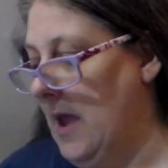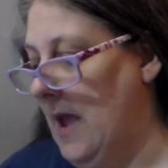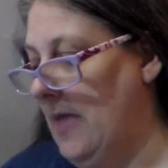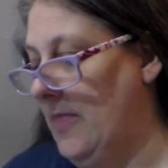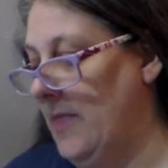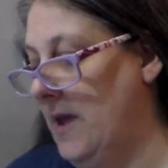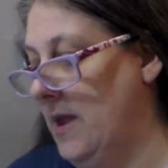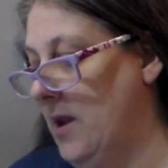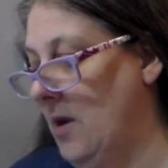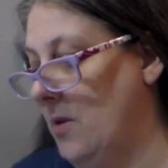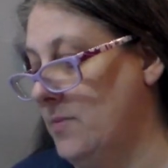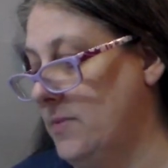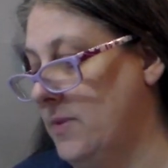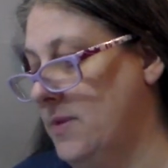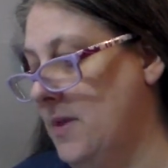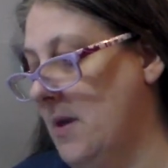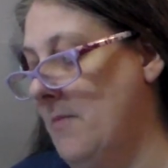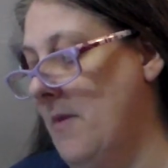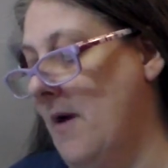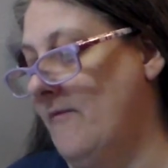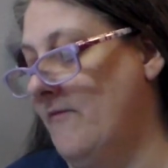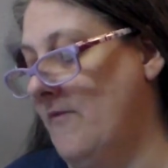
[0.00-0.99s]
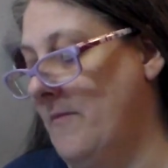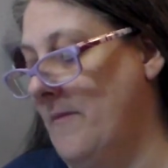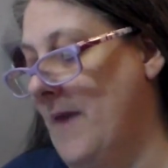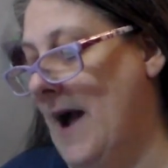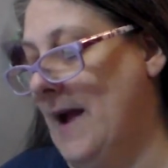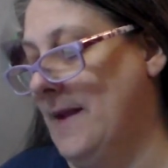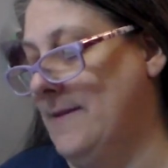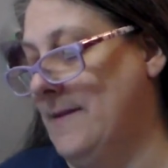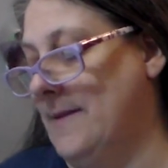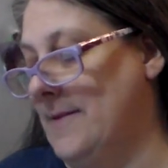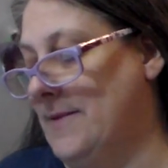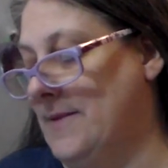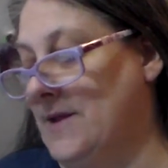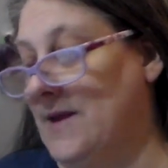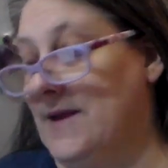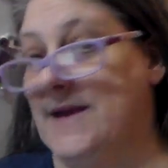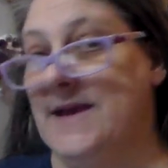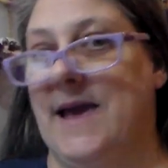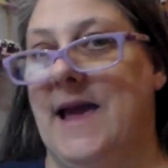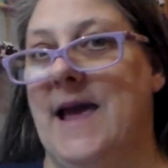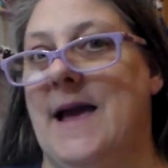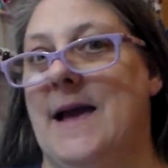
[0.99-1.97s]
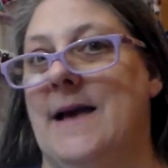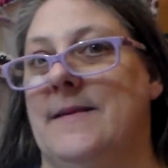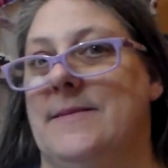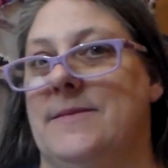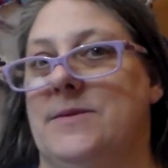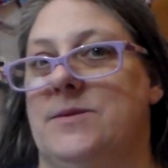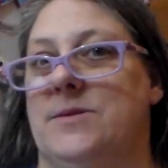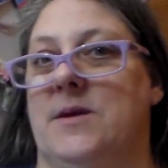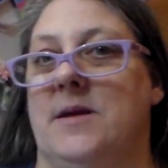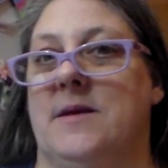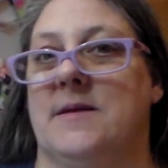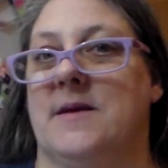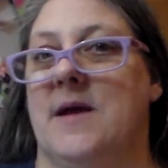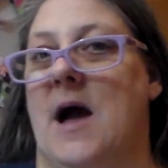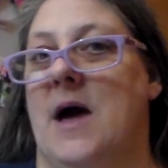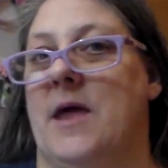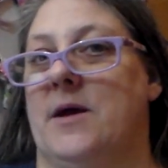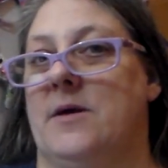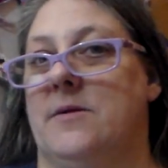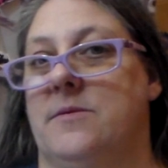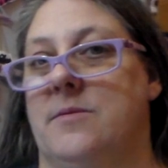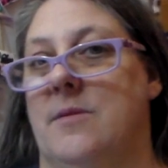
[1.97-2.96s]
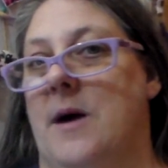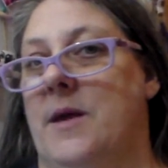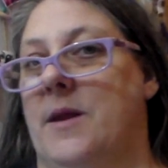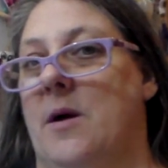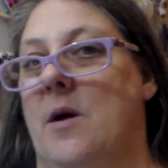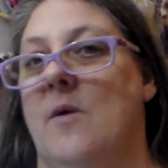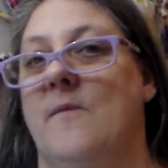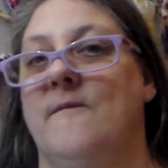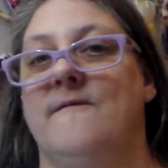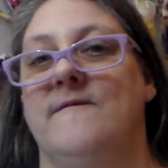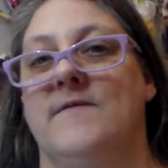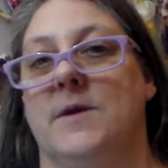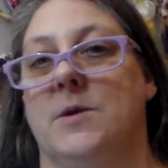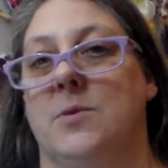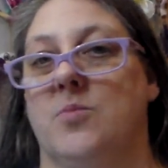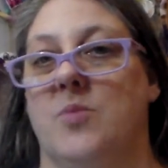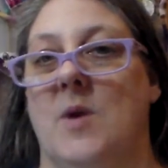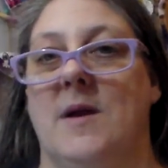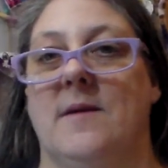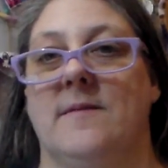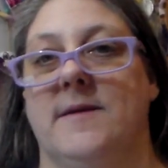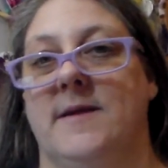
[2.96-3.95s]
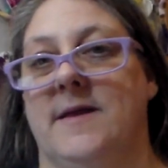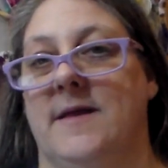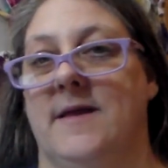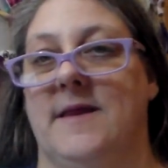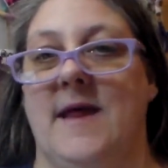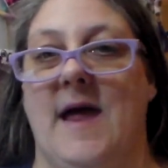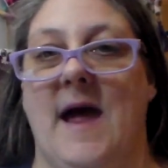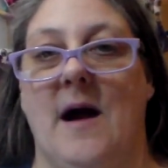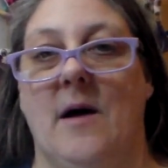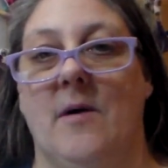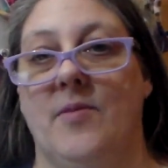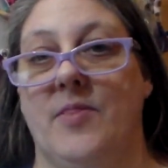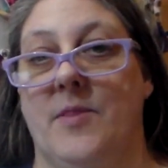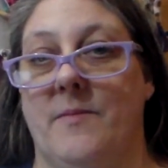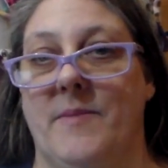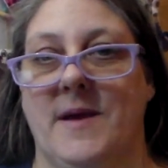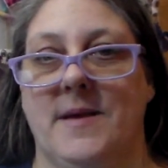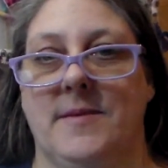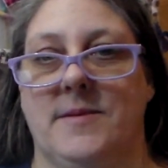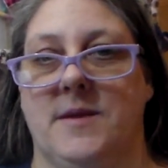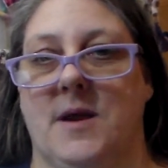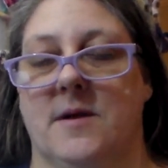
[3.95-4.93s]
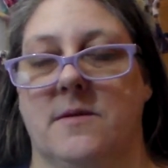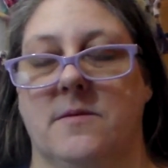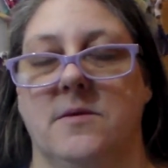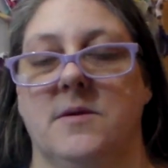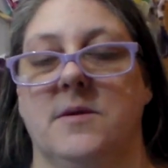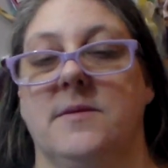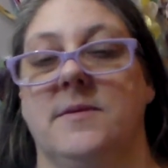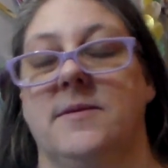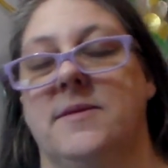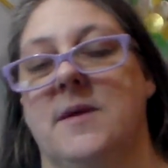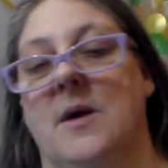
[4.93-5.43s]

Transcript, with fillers: And then on some of them, I just guessed and kind of try to hopefully rounded it out the best I could.